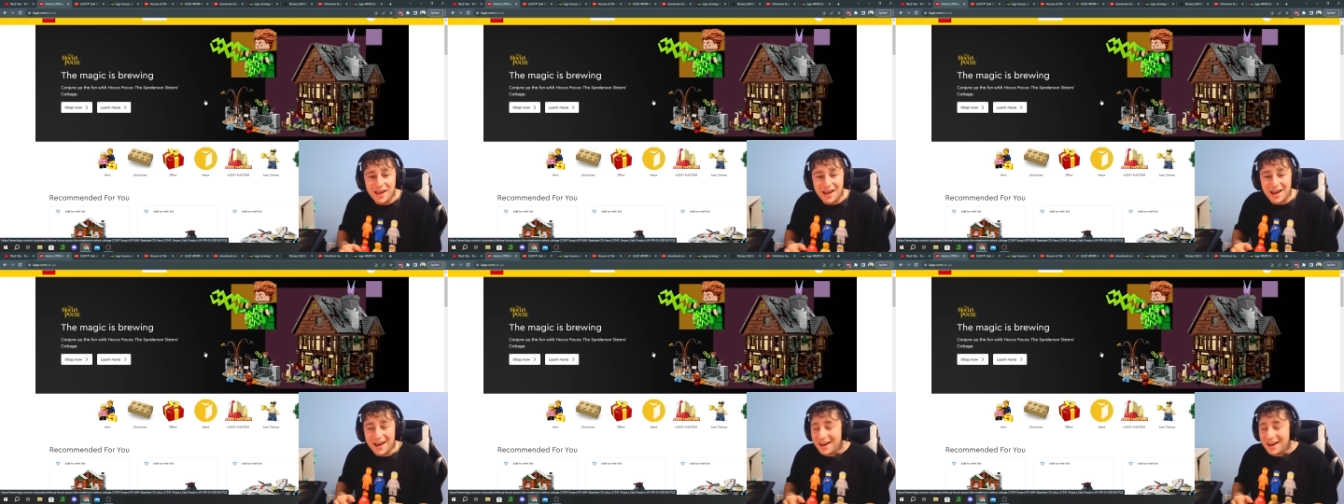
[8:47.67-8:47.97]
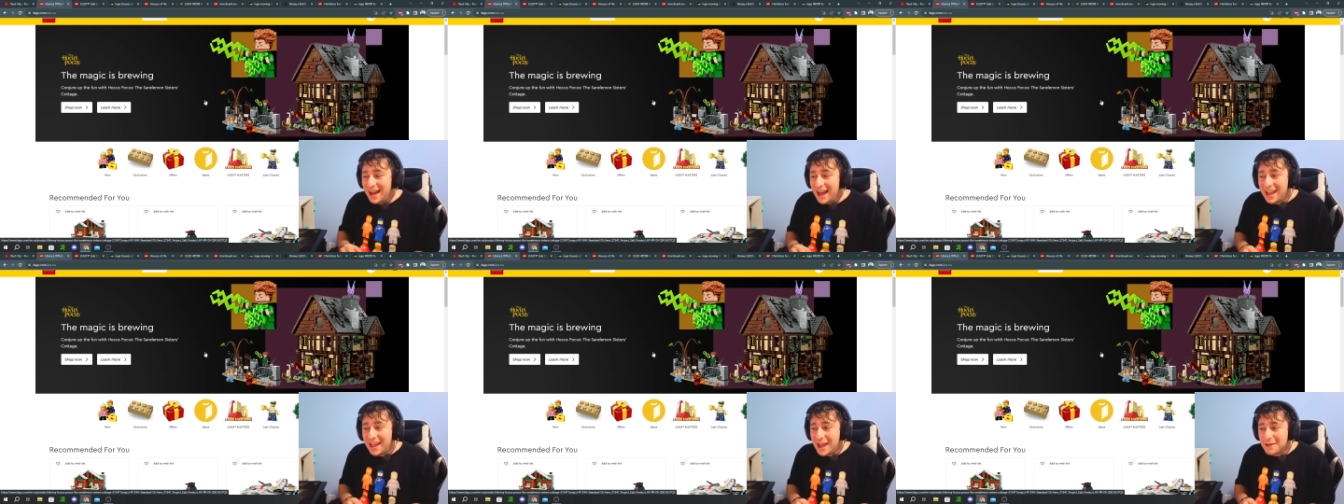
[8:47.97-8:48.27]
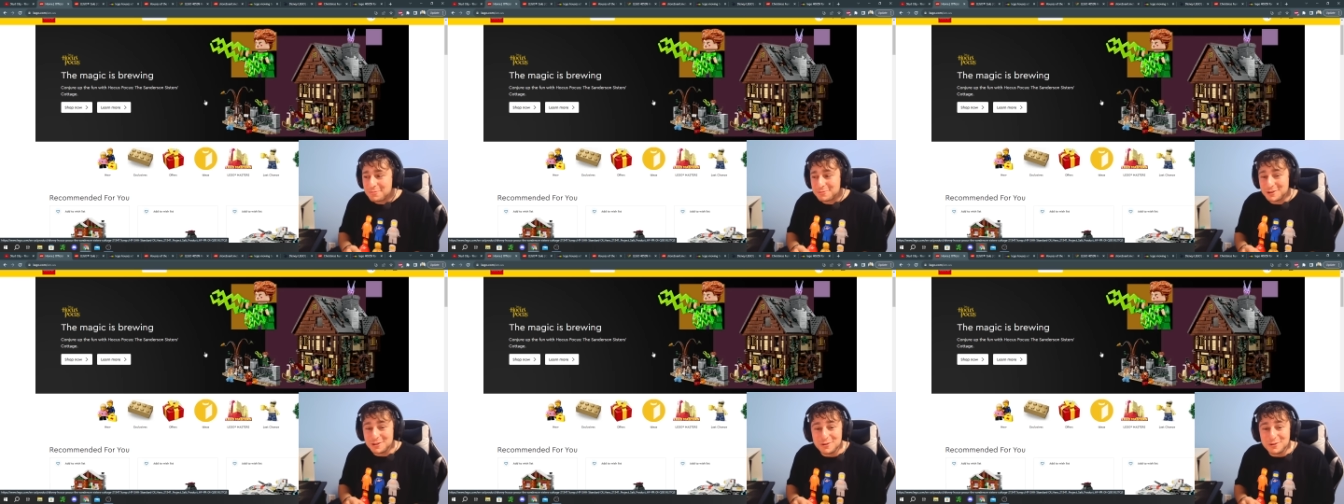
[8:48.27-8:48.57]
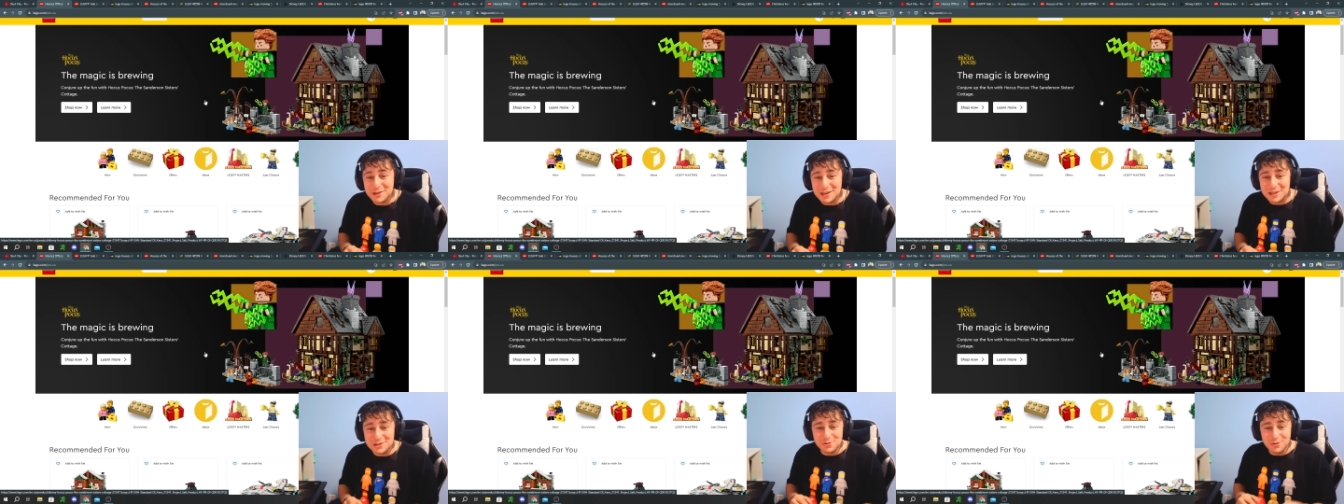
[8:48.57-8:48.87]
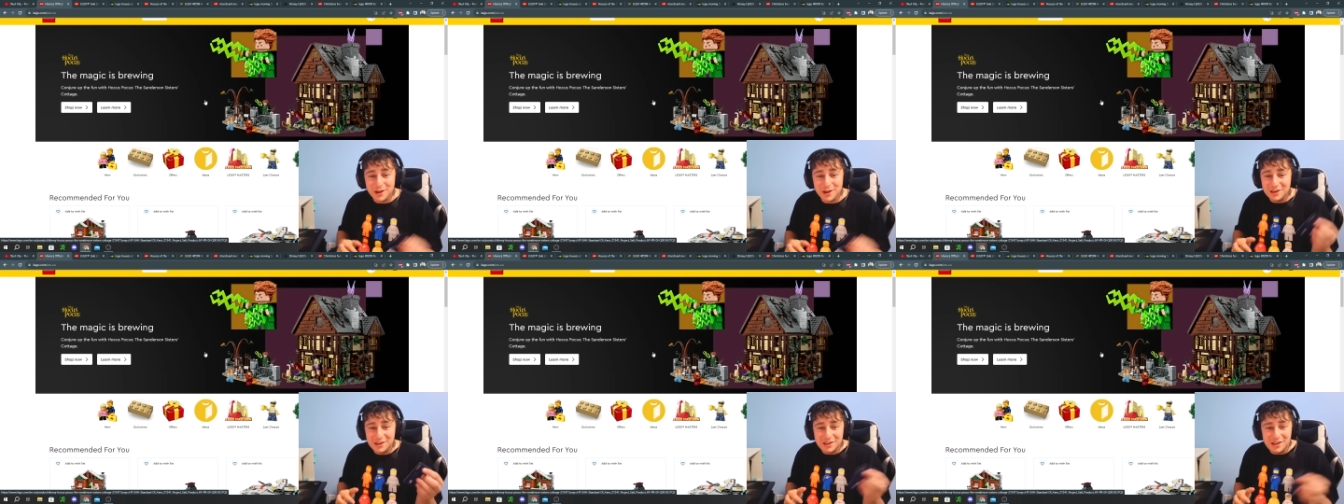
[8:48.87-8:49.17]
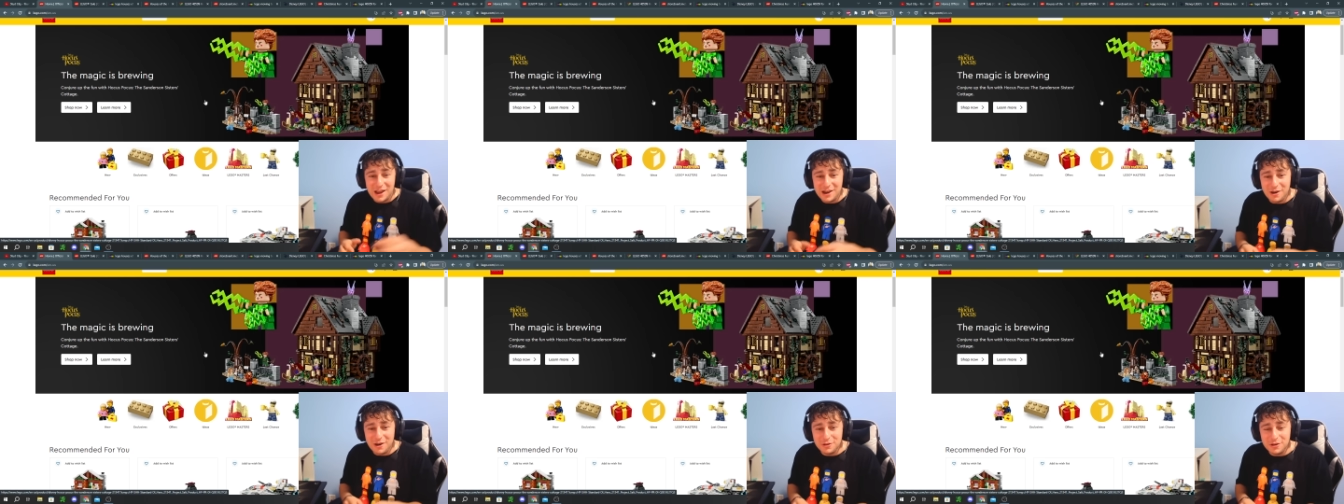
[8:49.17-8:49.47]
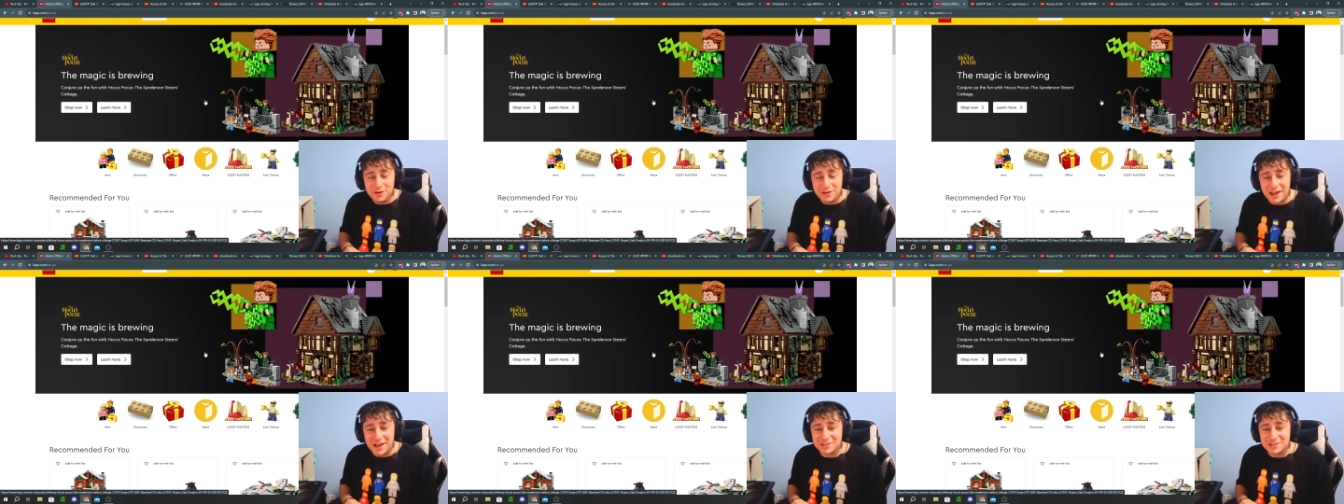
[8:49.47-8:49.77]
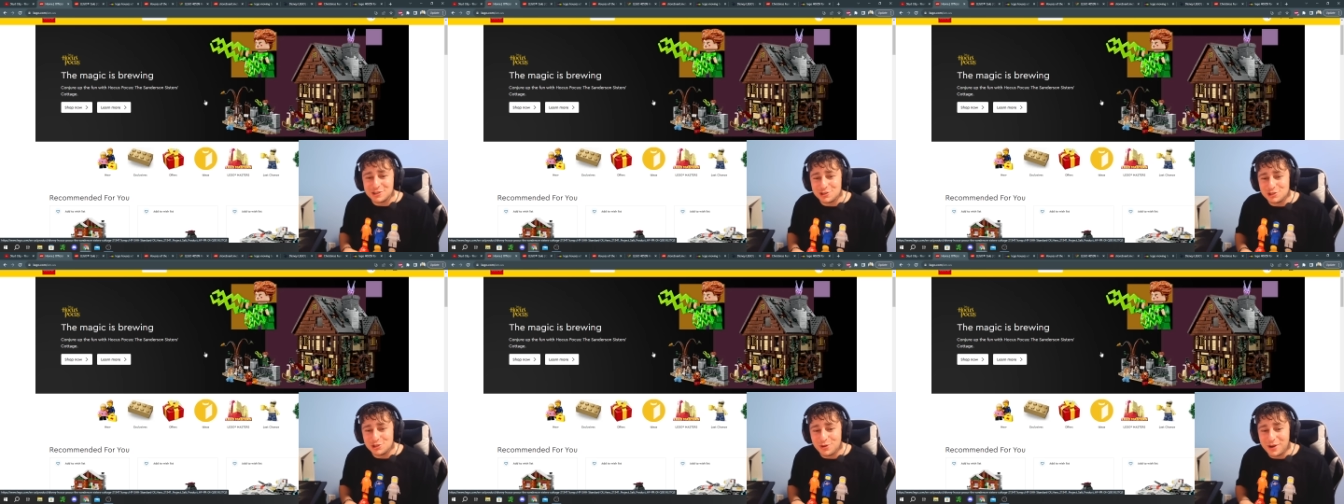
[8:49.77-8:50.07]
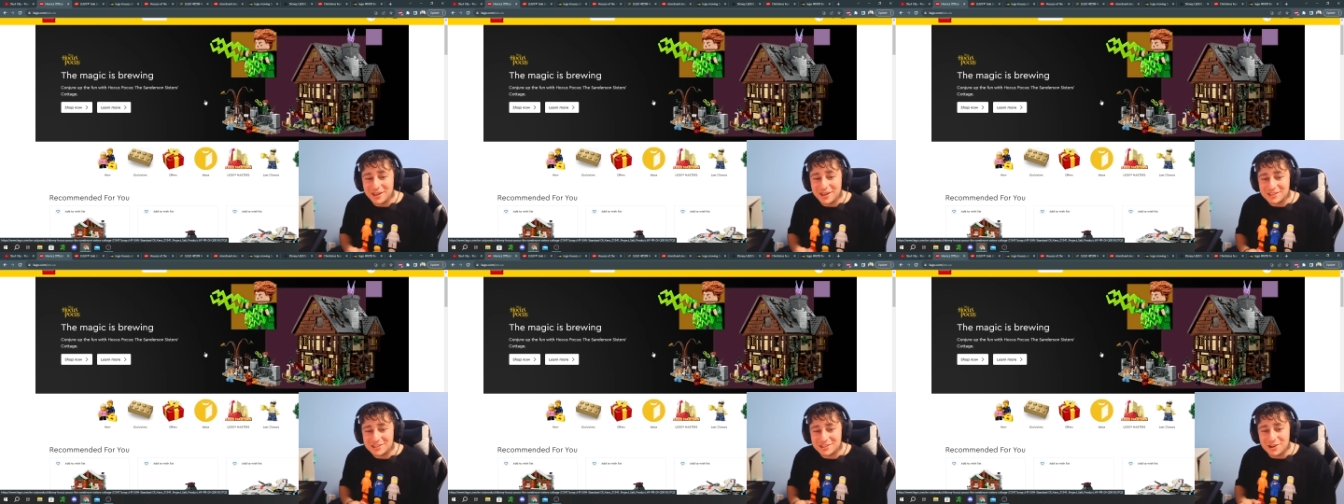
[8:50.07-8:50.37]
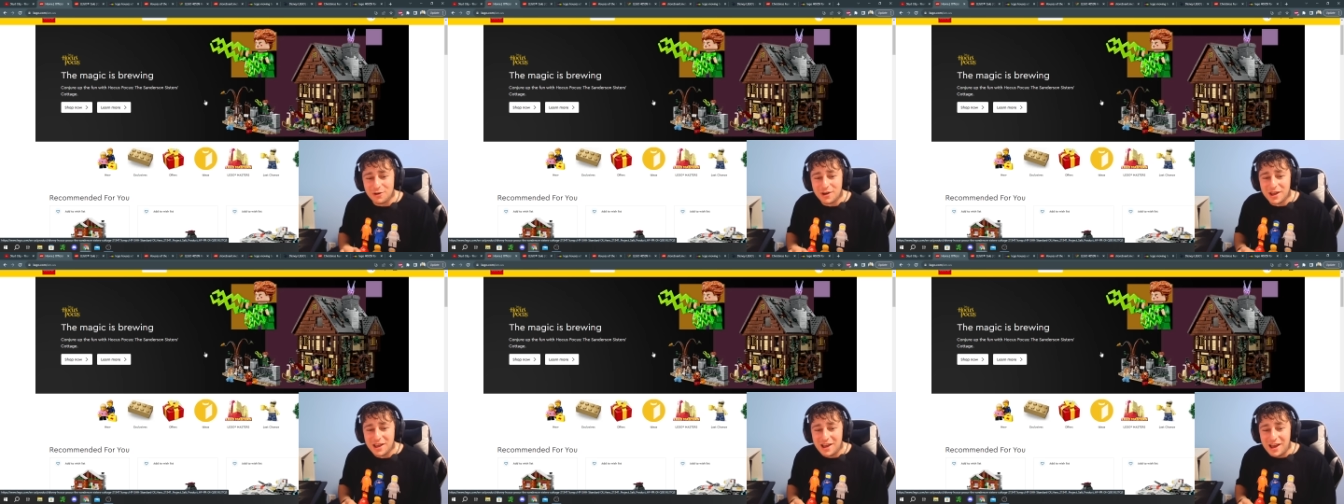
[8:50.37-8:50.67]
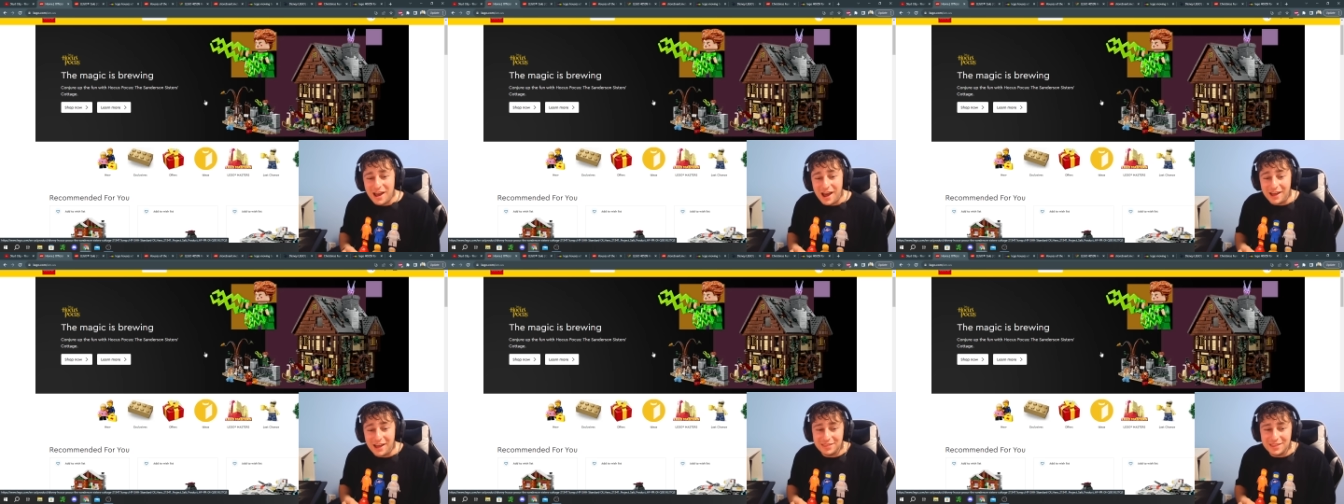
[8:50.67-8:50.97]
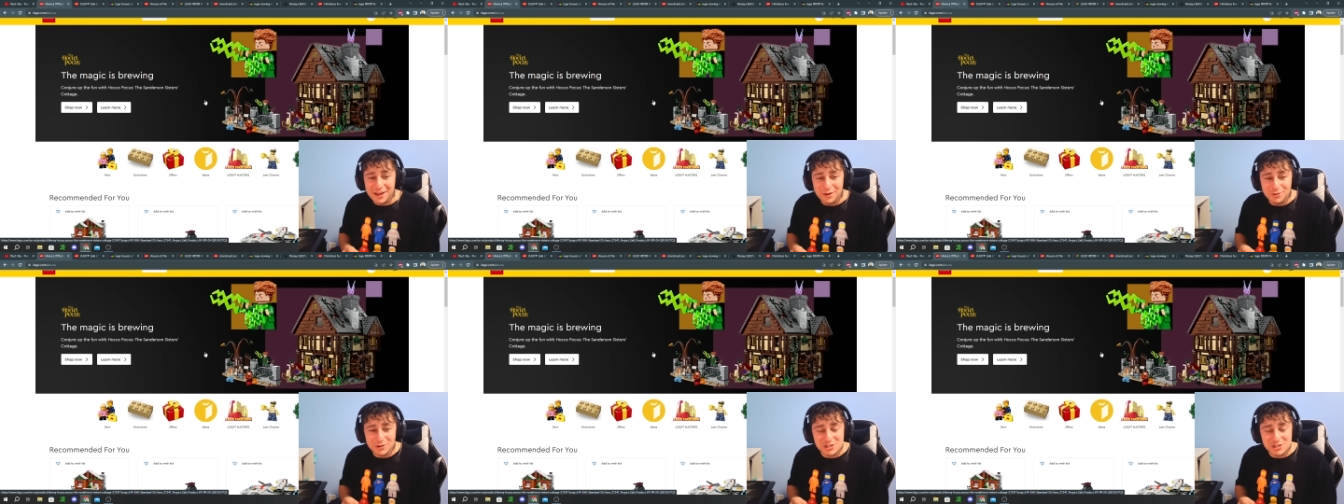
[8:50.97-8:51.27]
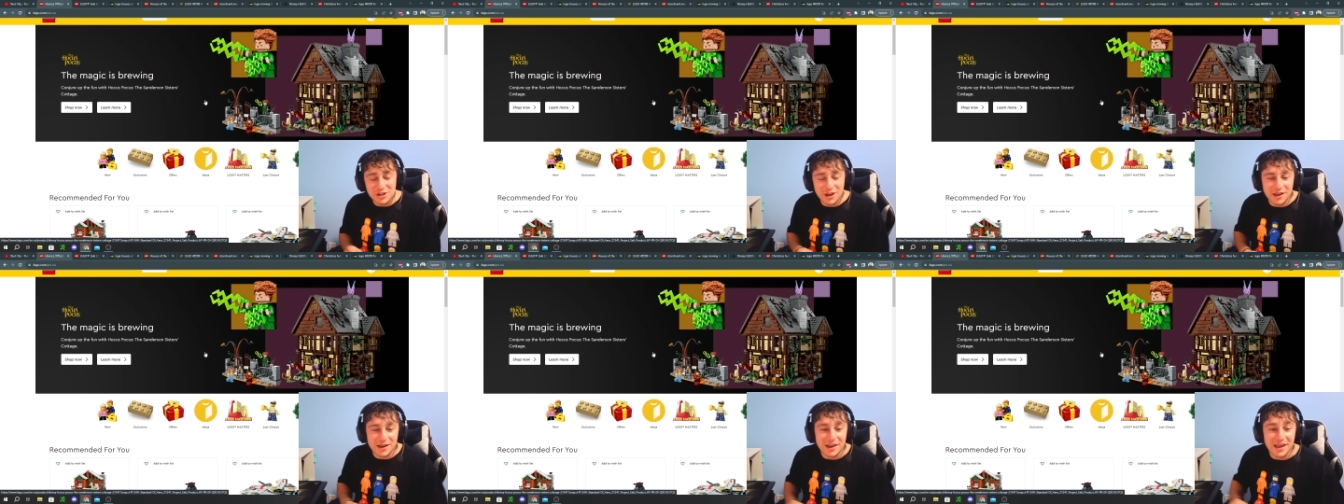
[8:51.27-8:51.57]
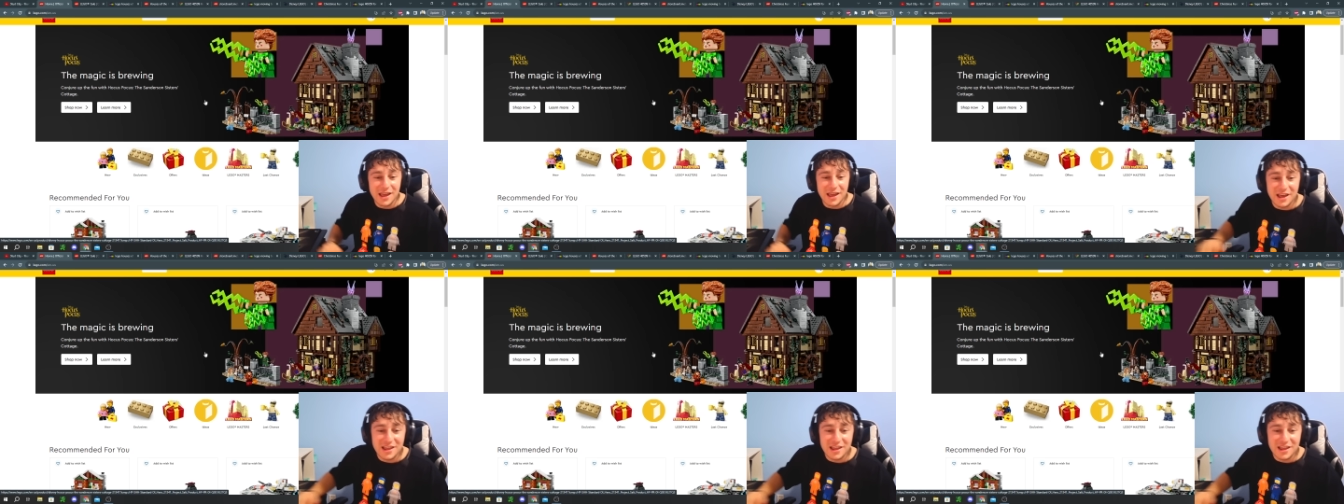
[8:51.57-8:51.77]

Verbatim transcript: Uh, I absolutely enjoy it. I know you guys enjoy it, so I think we should.